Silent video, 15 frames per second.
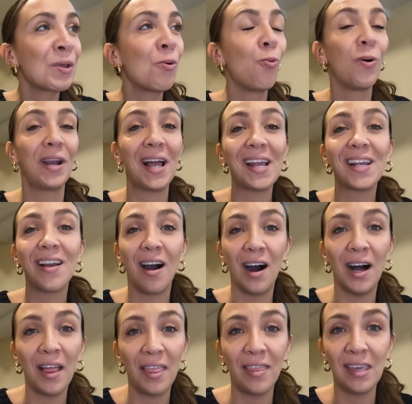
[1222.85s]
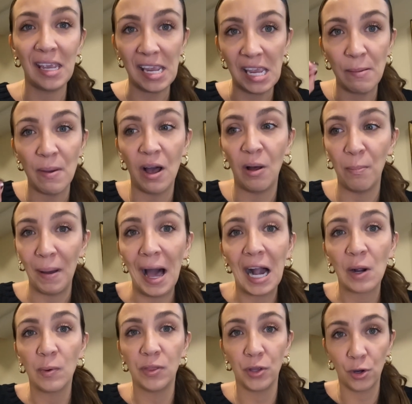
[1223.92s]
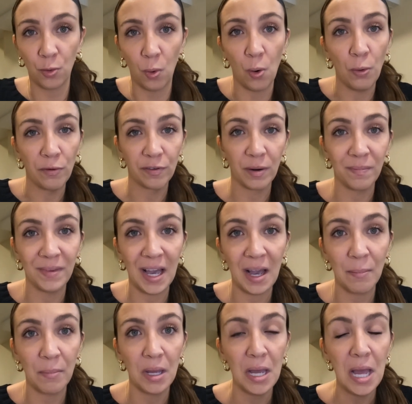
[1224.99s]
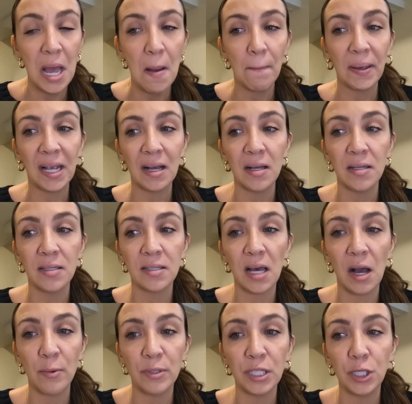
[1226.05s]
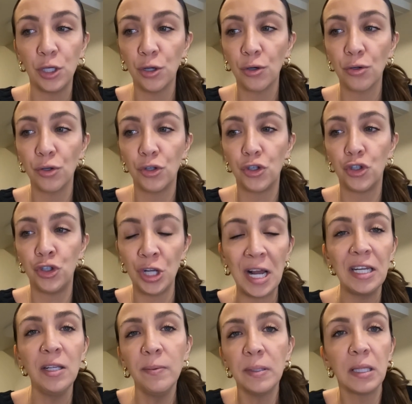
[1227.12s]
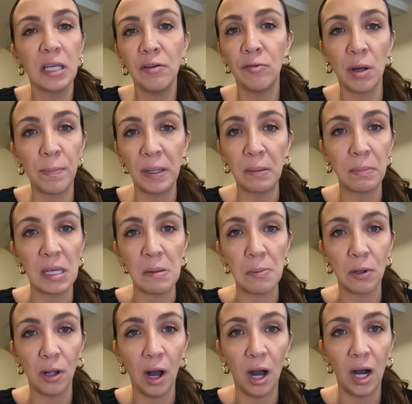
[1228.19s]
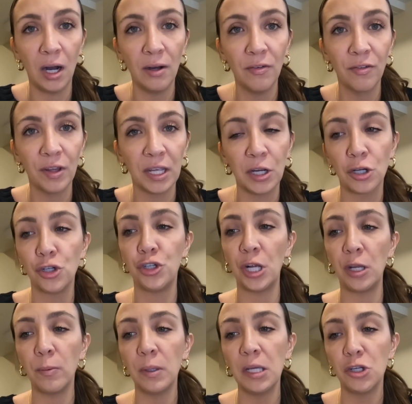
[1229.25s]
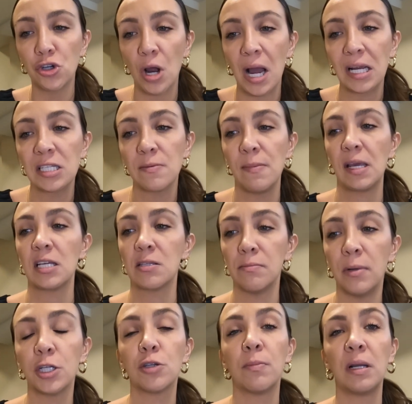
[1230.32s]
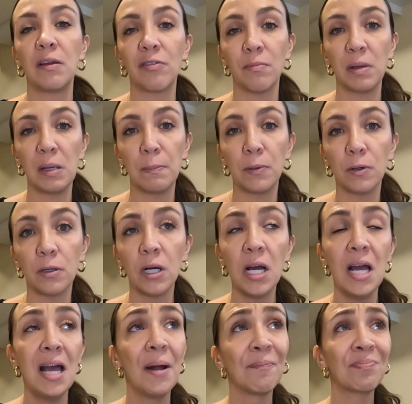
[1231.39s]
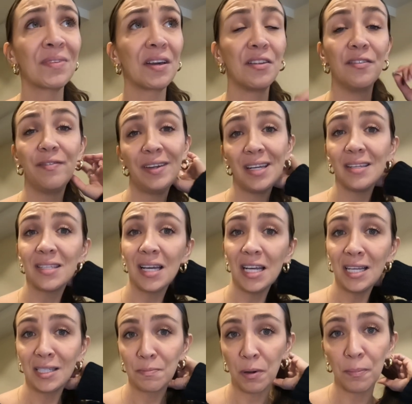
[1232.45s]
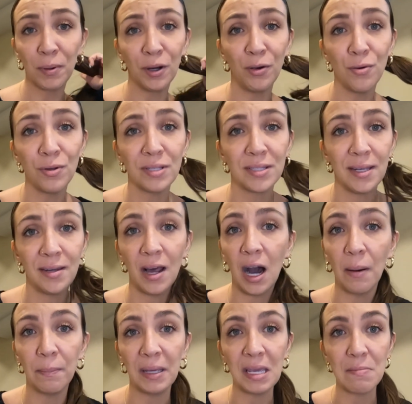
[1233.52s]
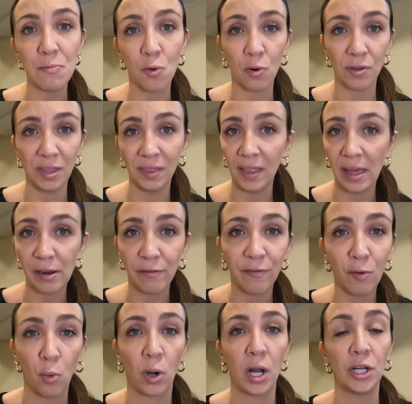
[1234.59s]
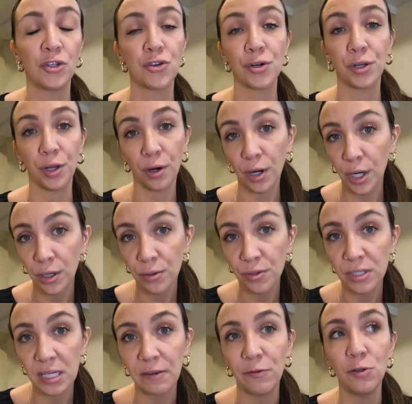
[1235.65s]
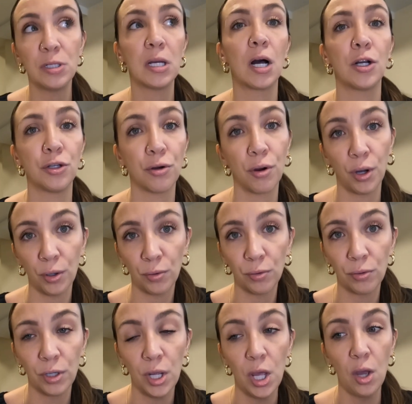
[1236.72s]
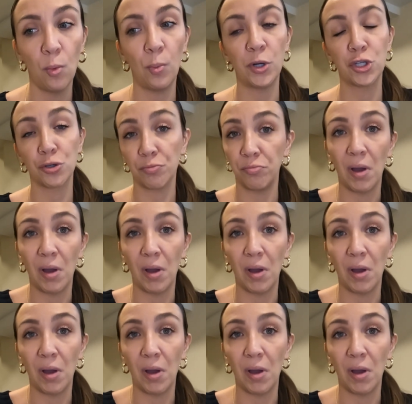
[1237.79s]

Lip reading: when I got the email back with the quote from them, because I was like, you're genuinely ripping people off. Like, you're genuinely trying to make as much money from people. The visa is proposed to not be more than like 400 euros if you did it on your own, which,